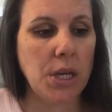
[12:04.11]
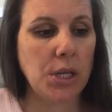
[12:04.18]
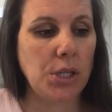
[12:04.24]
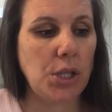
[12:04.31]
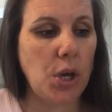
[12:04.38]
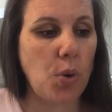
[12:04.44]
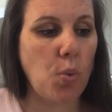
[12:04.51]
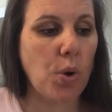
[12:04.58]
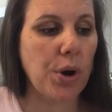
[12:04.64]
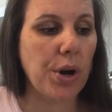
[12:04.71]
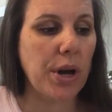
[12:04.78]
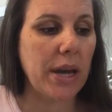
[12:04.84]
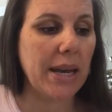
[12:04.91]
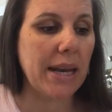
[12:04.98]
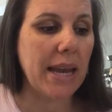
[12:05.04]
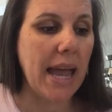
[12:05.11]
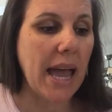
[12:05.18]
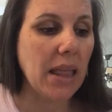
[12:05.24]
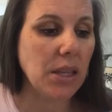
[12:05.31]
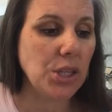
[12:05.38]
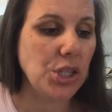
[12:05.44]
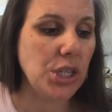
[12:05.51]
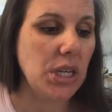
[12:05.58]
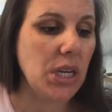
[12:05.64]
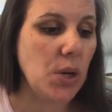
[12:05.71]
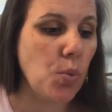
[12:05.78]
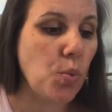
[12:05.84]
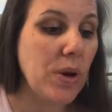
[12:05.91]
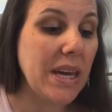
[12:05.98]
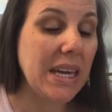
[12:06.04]
So we're an analogy,
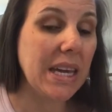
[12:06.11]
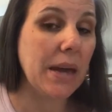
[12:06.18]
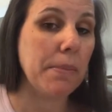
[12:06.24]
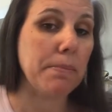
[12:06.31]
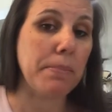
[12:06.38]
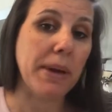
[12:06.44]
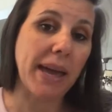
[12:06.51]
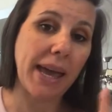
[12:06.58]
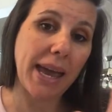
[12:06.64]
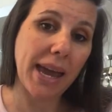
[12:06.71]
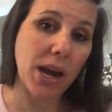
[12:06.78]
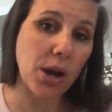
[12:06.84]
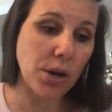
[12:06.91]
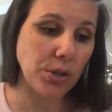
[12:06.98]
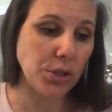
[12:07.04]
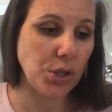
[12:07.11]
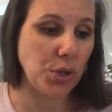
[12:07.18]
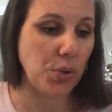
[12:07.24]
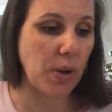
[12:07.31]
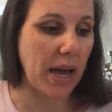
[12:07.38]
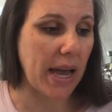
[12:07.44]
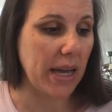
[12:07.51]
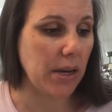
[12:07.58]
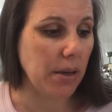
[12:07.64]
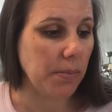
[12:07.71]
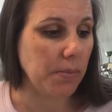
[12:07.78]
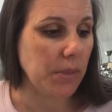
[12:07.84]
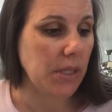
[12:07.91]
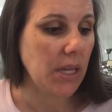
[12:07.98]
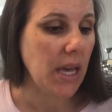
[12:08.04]
we compare two
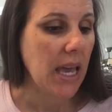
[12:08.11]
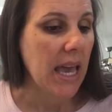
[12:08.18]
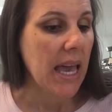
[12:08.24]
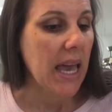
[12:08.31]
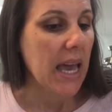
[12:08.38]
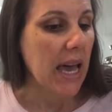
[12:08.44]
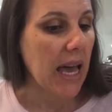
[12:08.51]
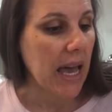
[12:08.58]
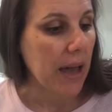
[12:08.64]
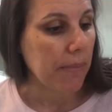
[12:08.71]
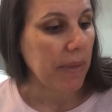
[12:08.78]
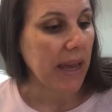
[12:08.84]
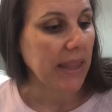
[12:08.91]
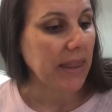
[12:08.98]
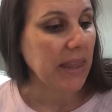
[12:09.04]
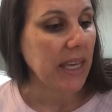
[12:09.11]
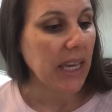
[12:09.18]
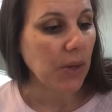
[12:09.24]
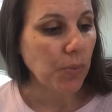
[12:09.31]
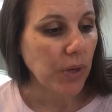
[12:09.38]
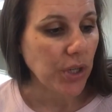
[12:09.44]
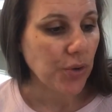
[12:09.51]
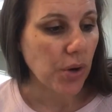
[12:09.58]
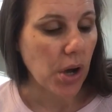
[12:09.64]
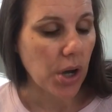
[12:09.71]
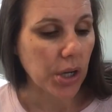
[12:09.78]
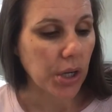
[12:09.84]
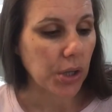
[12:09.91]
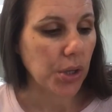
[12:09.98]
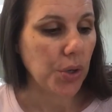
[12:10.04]
items and then we draw a
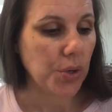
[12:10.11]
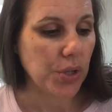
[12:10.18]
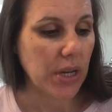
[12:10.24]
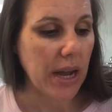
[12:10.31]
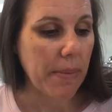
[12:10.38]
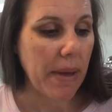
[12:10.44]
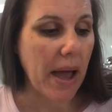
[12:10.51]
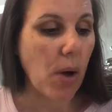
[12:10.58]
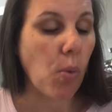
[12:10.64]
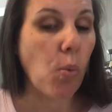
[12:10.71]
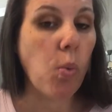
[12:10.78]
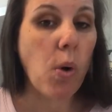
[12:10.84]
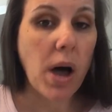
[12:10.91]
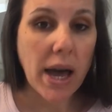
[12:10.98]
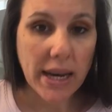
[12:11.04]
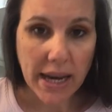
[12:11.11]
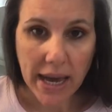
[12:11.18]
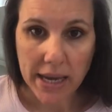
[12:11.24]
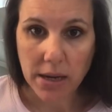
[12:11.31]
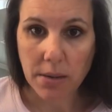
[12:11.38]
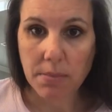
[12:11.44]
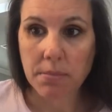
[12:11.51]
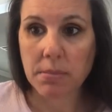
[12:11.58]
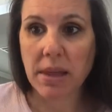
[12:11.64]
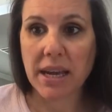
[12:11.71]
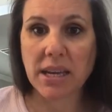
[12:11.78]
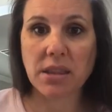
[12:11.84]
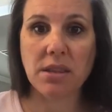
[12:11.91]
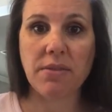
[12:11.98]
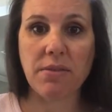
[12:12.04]
conclusion about one item,
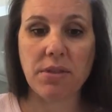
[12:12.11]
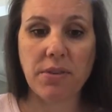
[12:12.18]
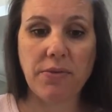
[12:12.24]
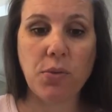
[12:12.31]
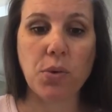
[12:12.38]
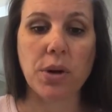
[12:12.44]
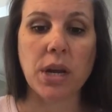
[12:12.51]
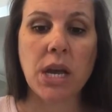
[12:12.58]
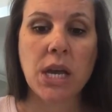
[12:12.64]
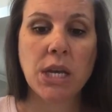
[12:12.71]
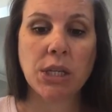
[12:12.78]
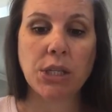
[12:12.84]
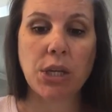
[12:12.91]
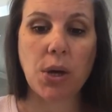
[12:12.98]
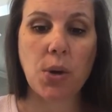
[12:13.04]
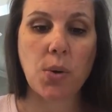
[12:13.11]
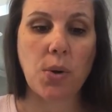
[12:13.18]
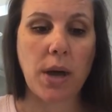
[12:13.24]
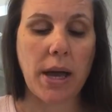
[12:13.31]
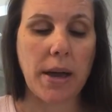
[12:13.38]
like the Ford. So